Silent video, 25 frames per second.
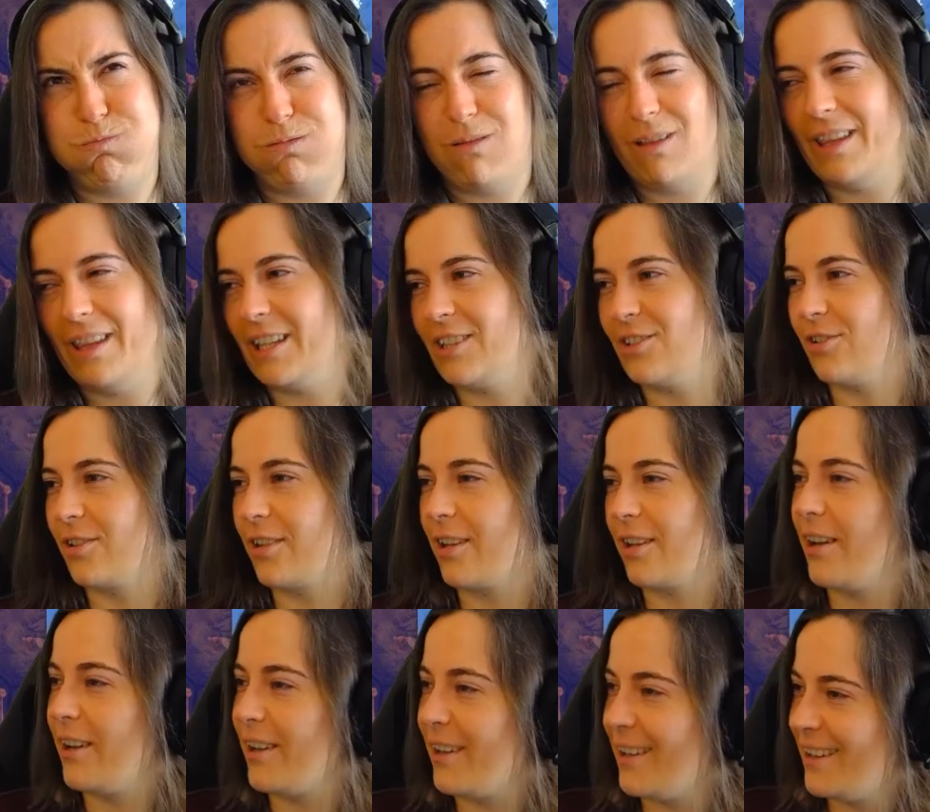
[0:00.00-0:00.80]
That's
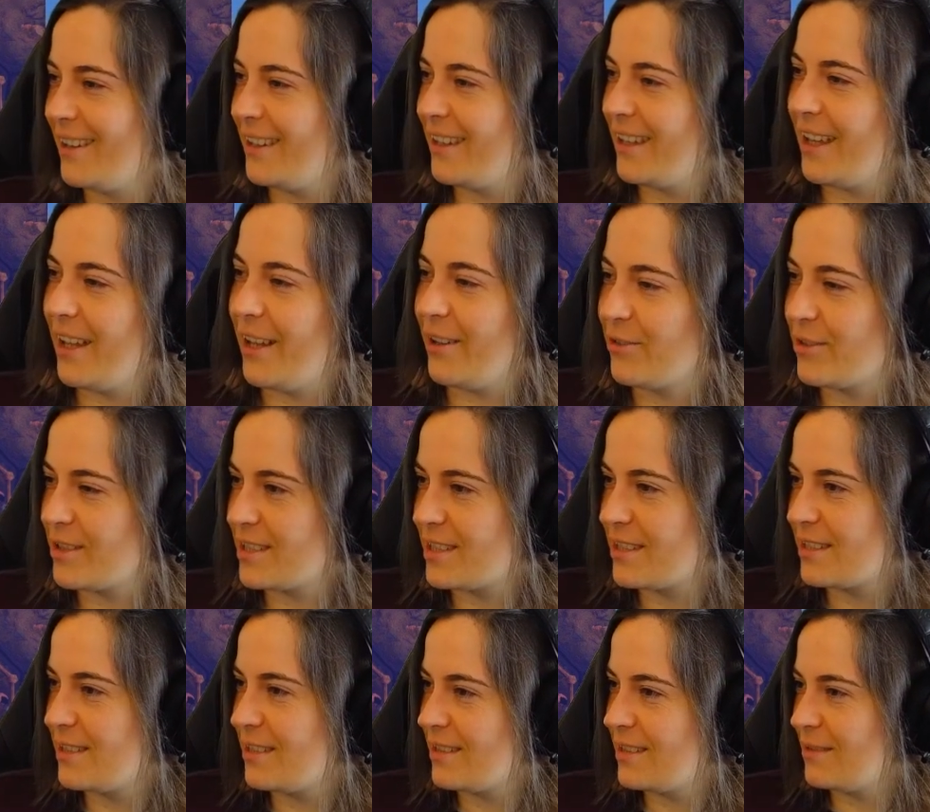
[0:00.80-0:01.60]
okay. I'll
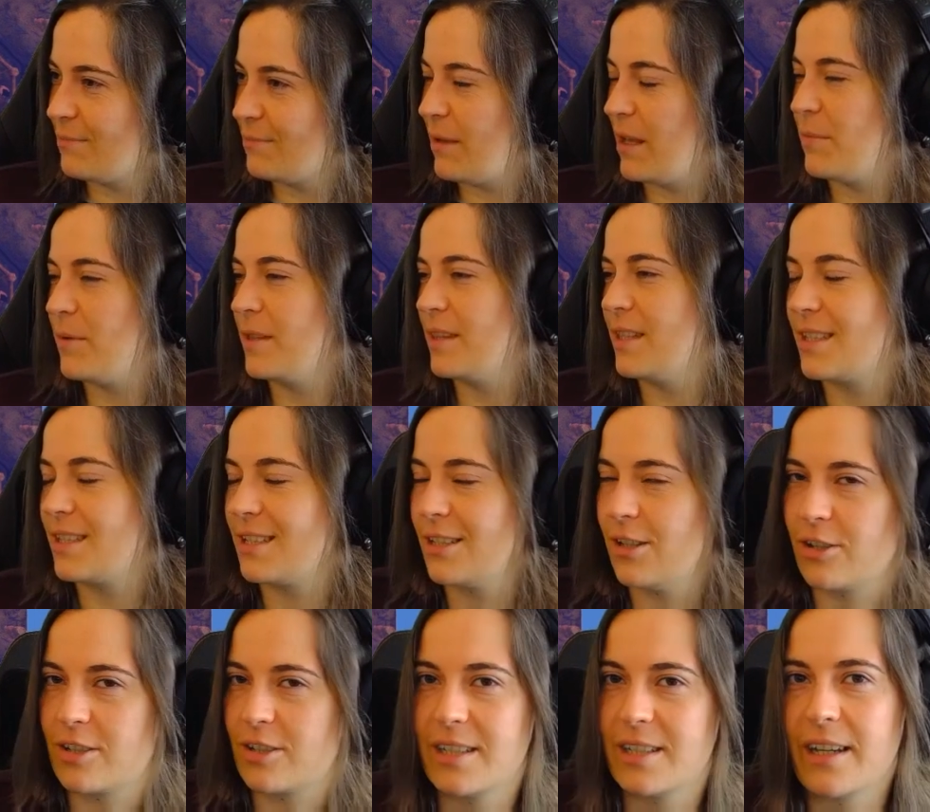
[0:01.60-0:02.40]
just, maybe this
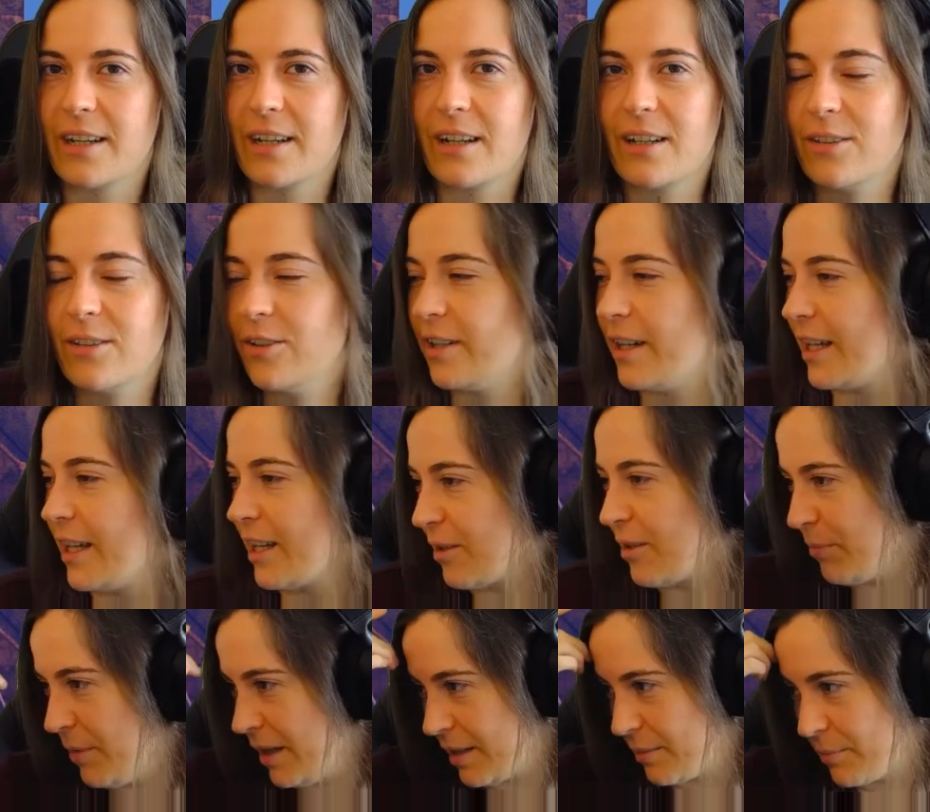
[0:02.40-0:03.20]
lockdown I'll learn how
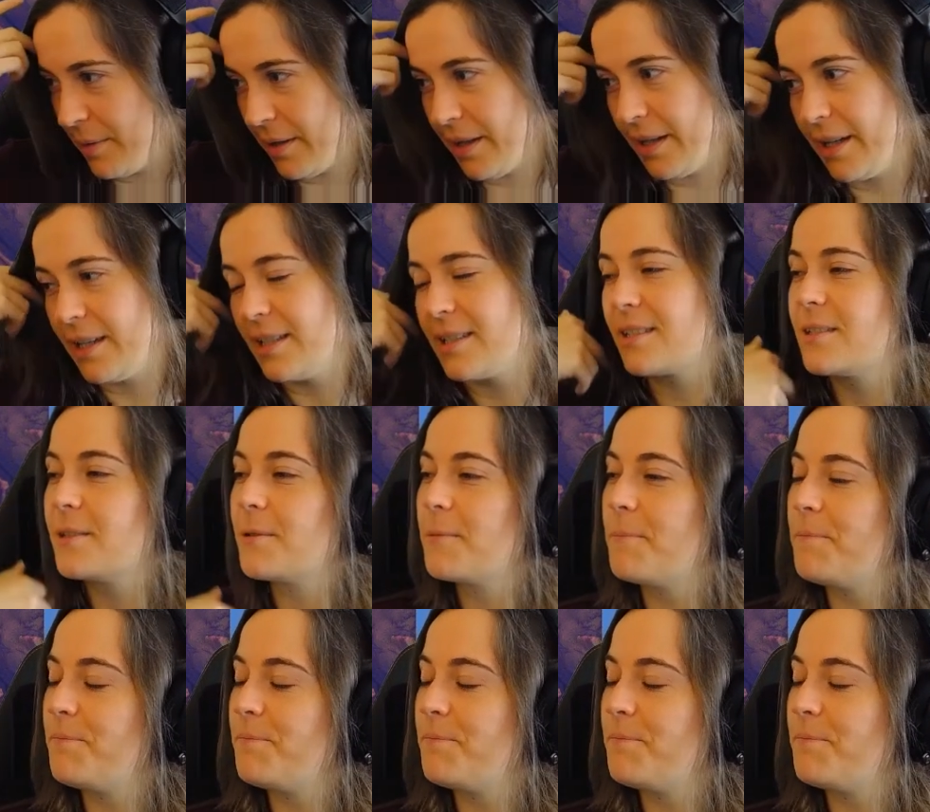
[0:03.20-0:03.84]
to make pies.